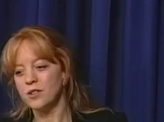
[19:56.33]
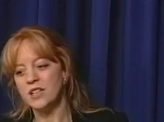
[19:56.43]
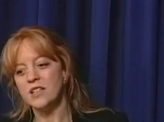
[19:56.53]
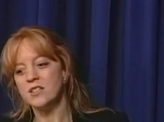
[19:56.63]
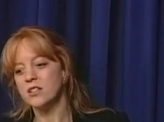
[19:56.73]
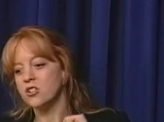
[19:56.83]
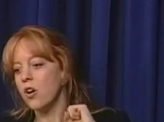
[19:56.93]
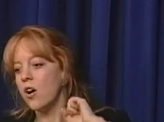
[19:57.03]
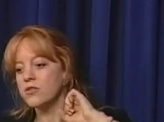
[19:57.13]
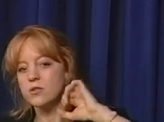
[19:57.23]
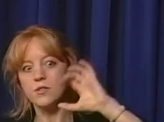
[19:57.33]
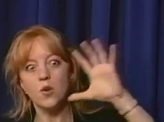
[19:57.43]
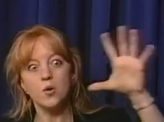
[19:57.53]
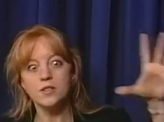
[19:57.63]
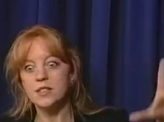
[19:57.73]
and he's into all sorts of
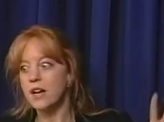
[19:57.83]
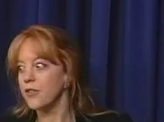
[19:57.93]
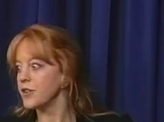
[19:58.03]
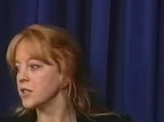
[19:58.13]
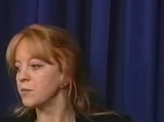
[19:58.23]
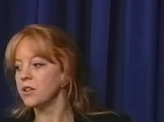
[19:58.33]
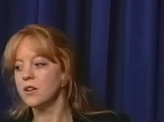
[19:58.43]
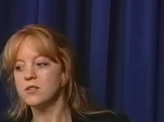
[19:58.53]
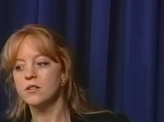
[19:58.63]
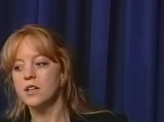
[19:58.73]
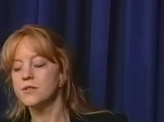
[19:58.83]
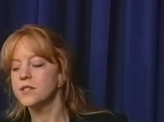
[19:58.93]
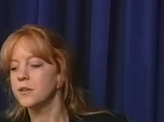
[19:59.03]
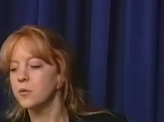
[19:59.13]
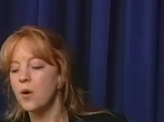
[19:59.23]
old style things, but he also loves
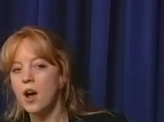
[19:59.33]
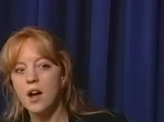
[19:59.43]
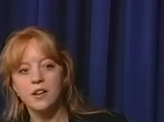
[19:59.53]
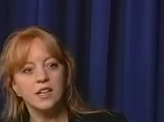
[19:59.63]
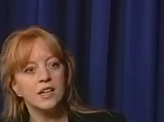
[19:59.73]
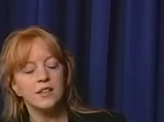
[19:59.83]
Sun Ra, and he